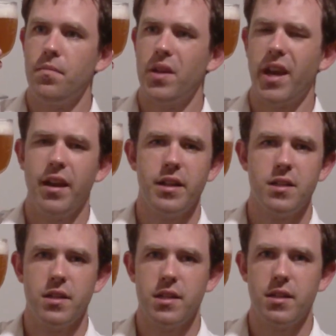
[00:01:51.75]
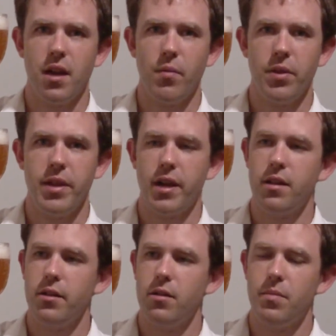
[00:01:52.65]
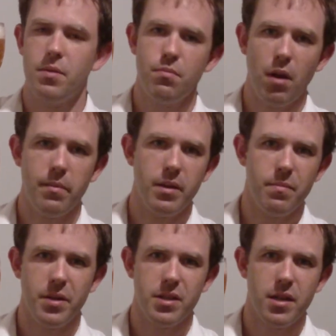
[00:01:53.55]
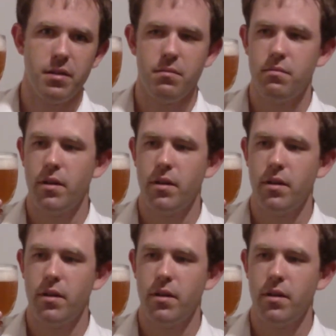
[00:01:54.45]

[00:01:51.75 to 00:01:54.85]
Again, it's not really that clear, but probably because I